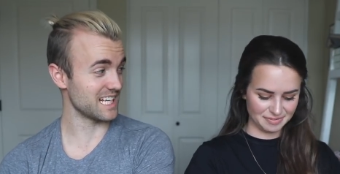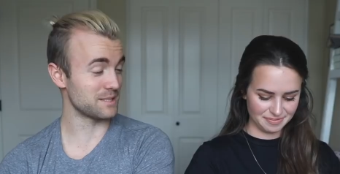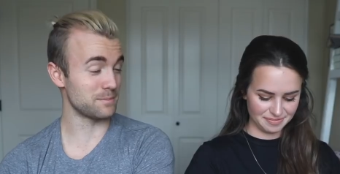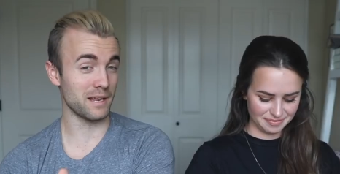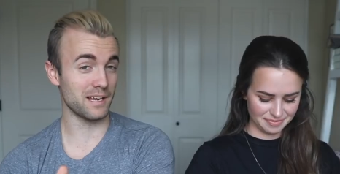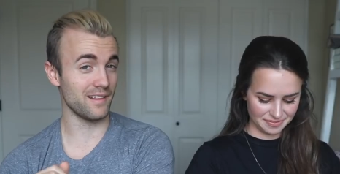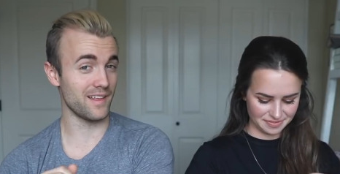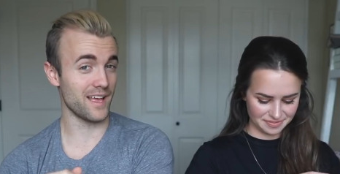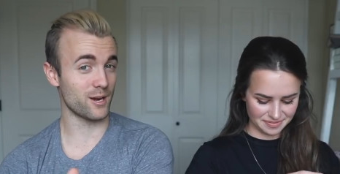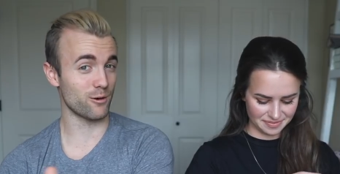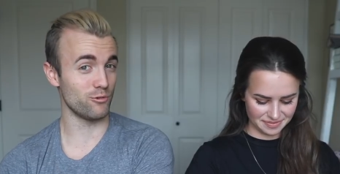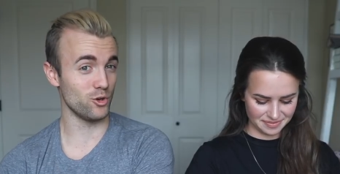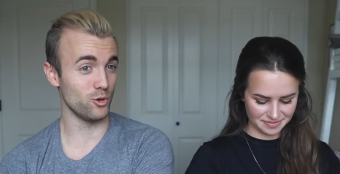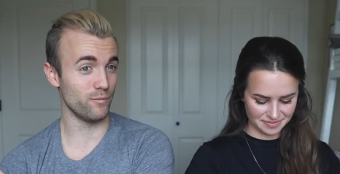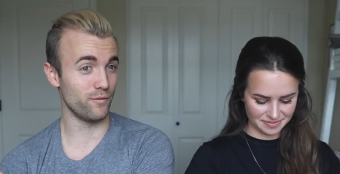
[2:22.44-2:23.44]
Speaker 1: expecting like a
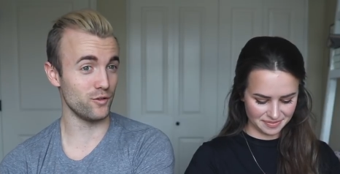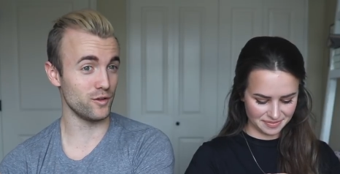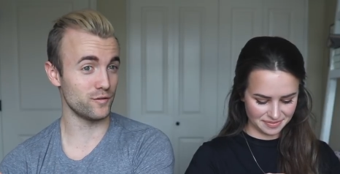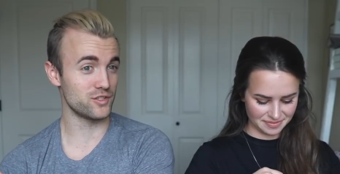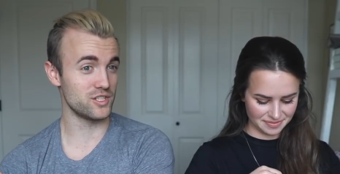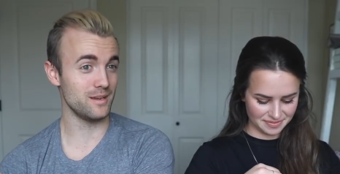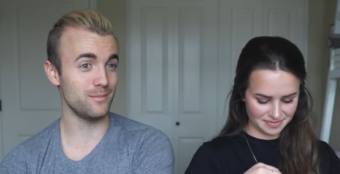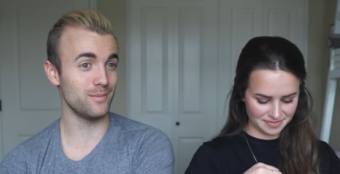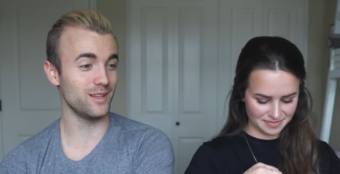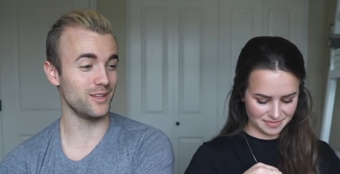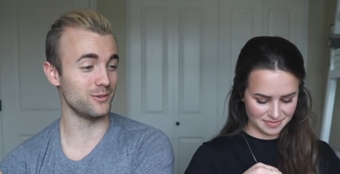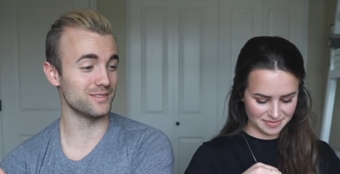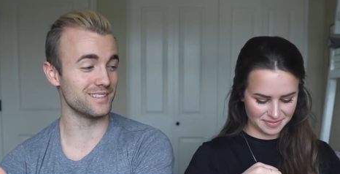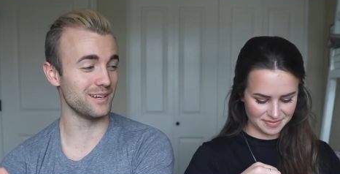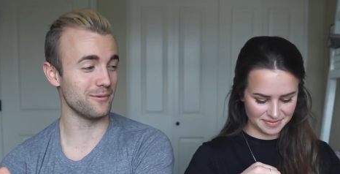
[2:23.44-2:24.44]
room full of cheap
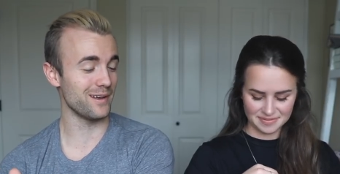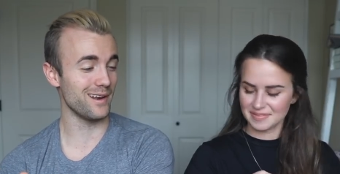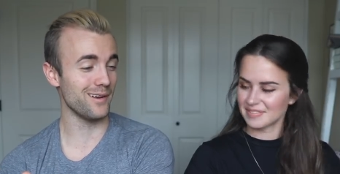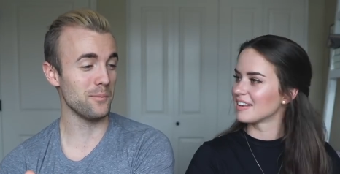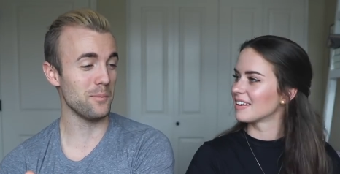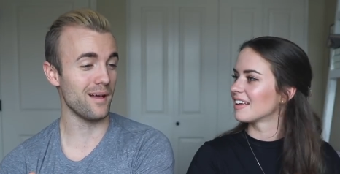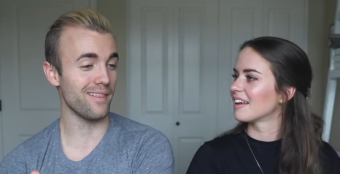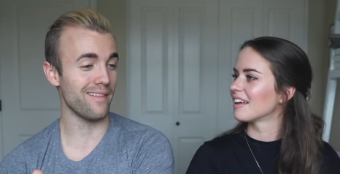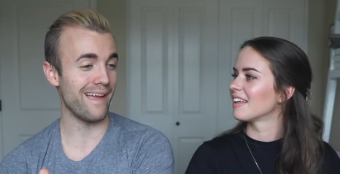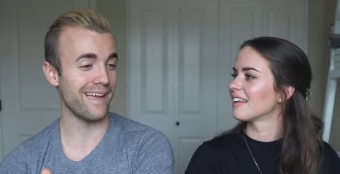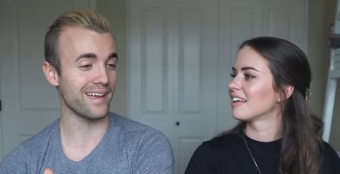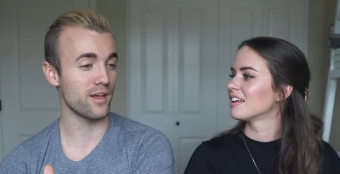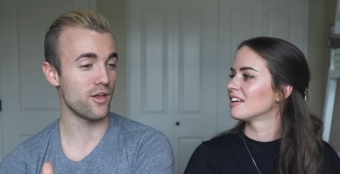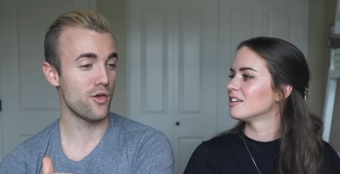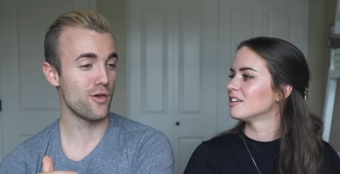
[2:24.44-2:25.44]
balloons, and he went out and bought
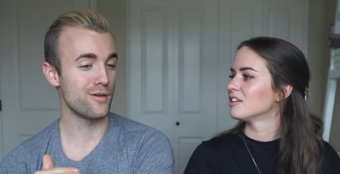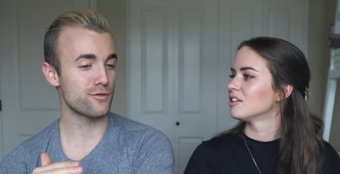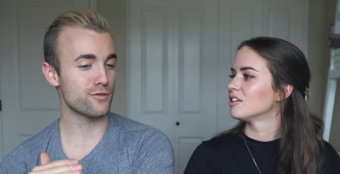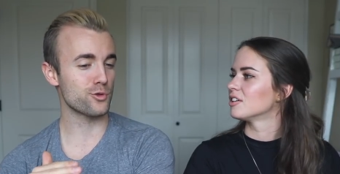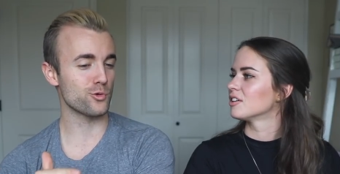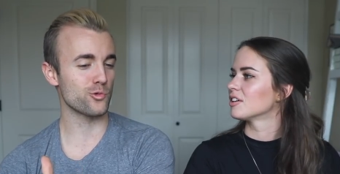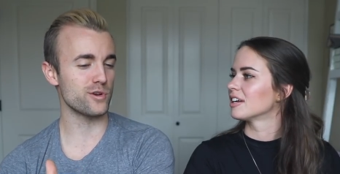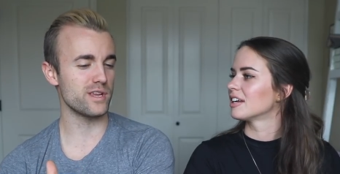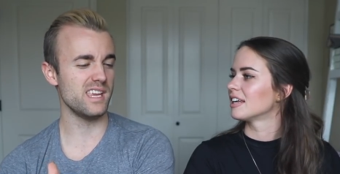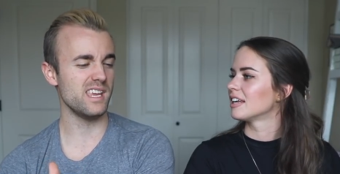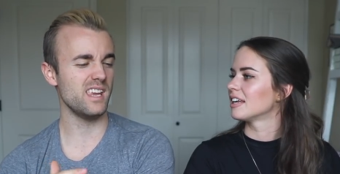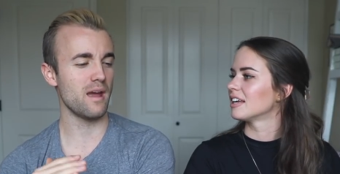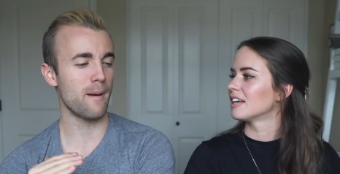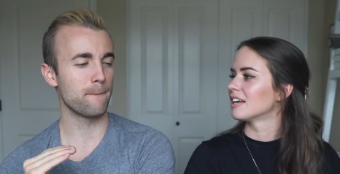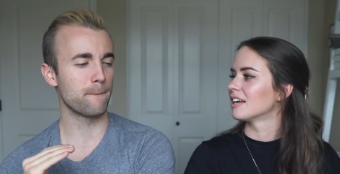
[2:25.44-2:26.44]
like
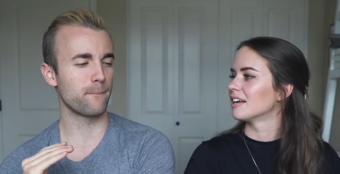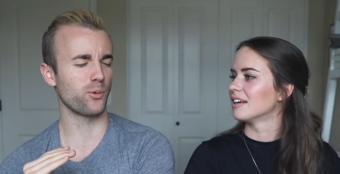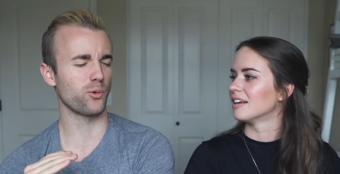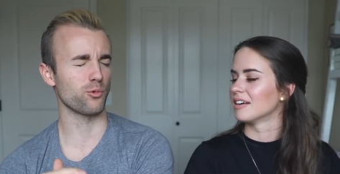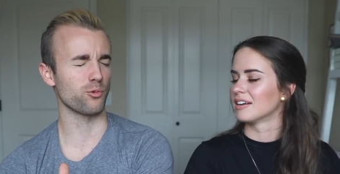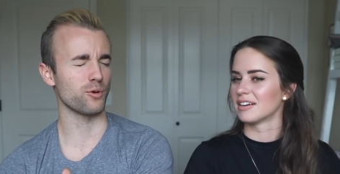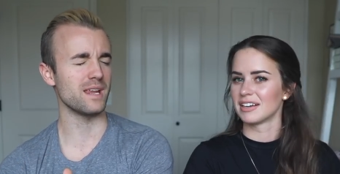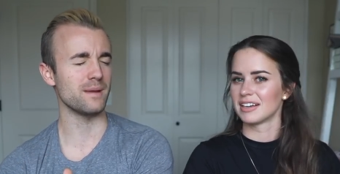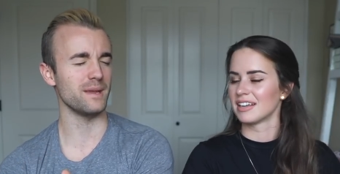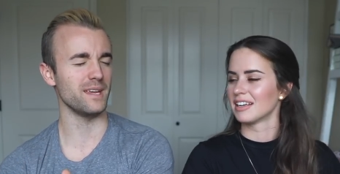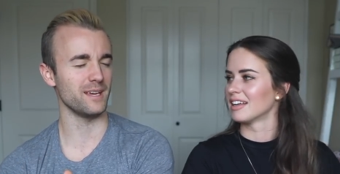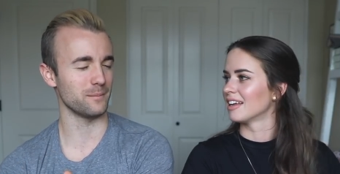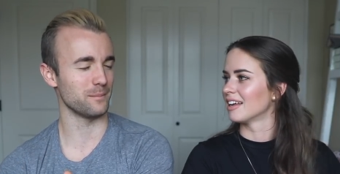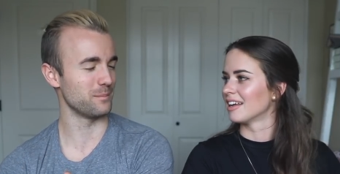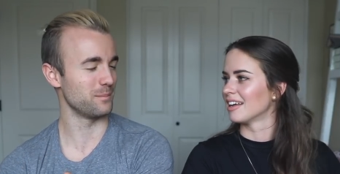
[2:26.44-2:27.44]
three
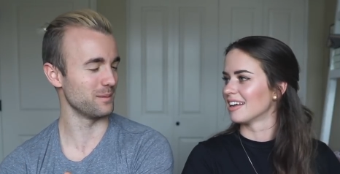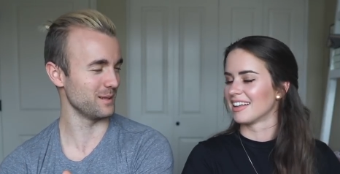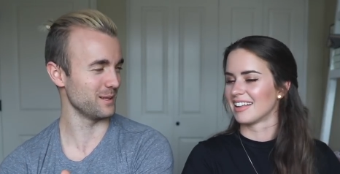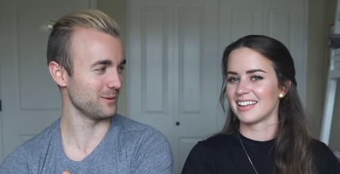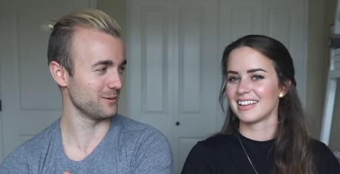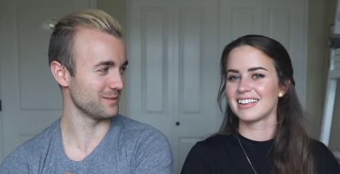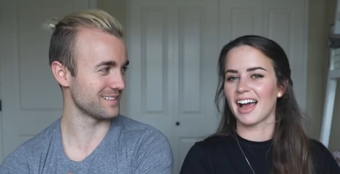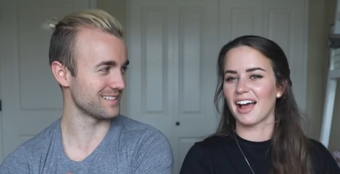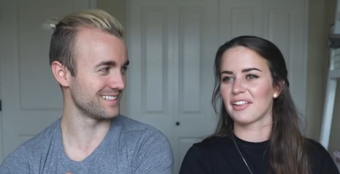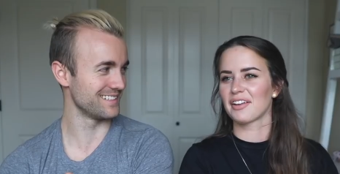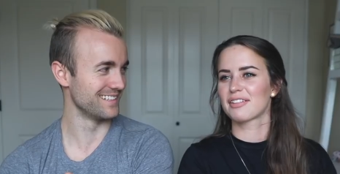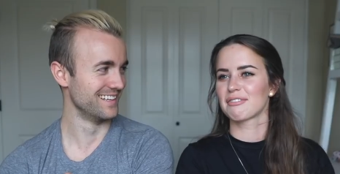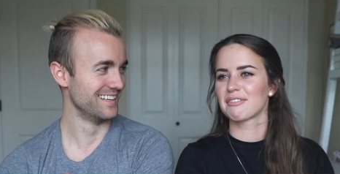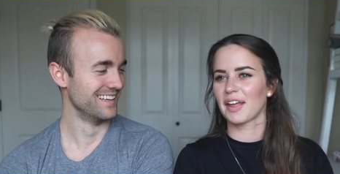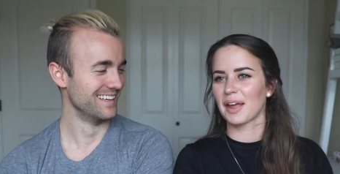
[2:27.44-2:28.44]
premium balloons. Yeah,
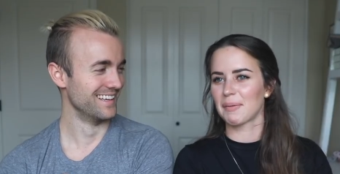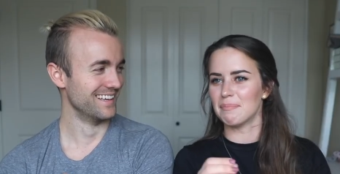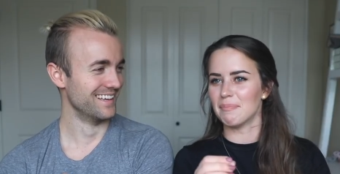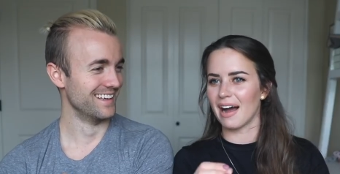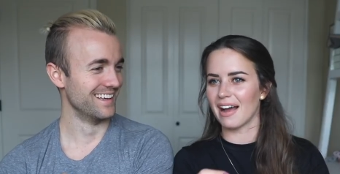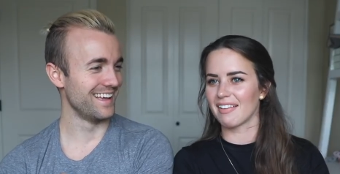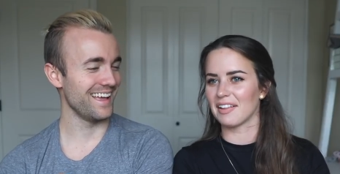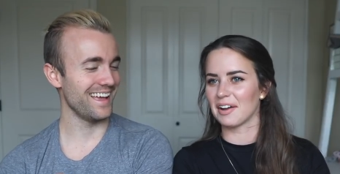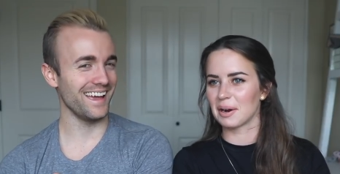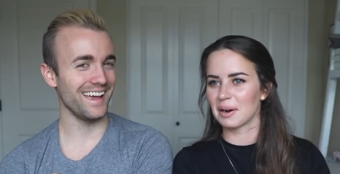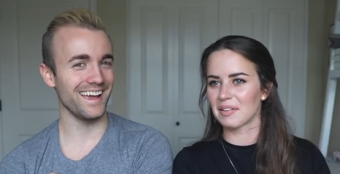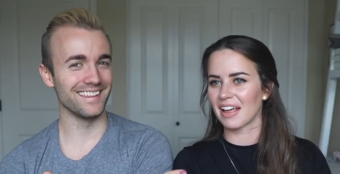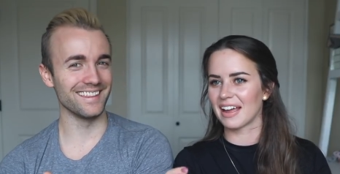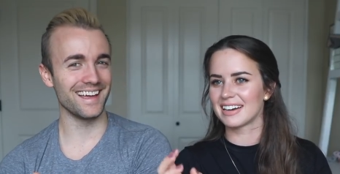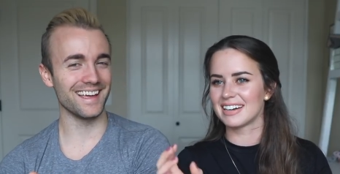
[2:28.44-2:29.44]
like
Speaker 2: through like Mylar, like,
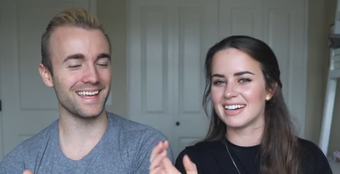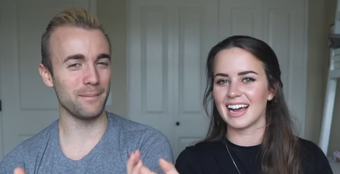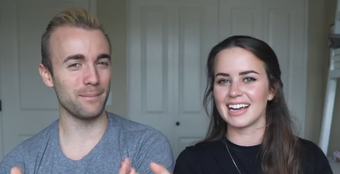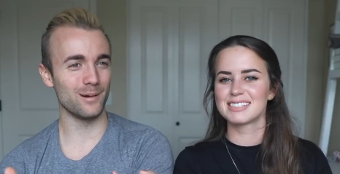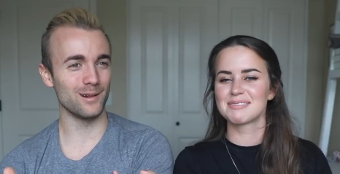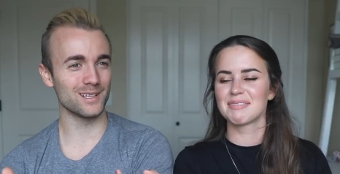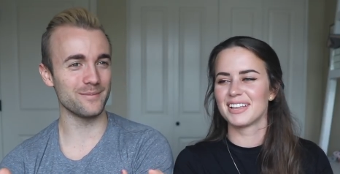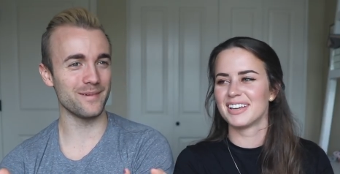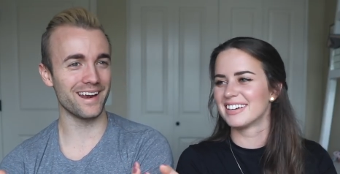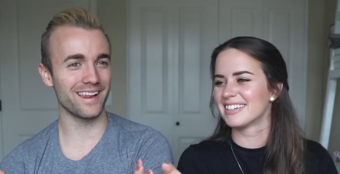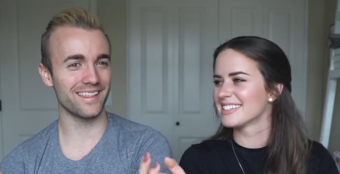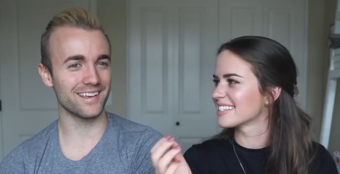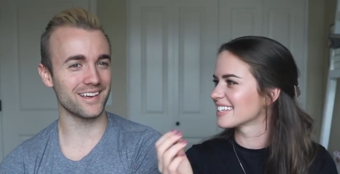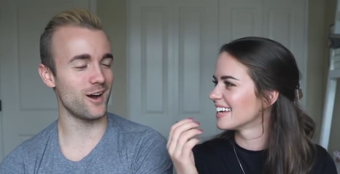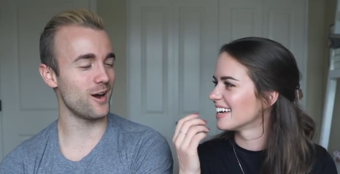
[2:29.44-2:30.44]
and, like nice he pulled him
Speaker 1: them out of
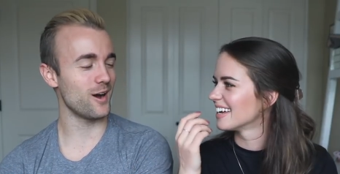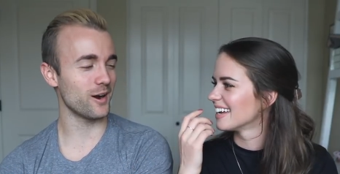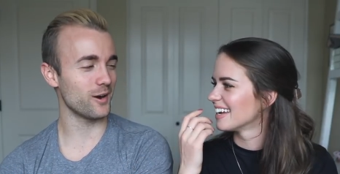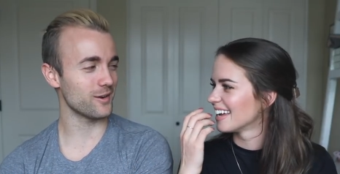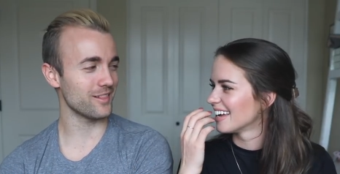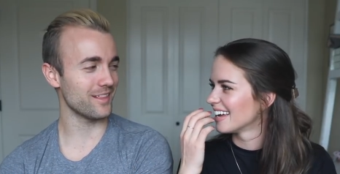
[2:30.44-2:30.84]
the car.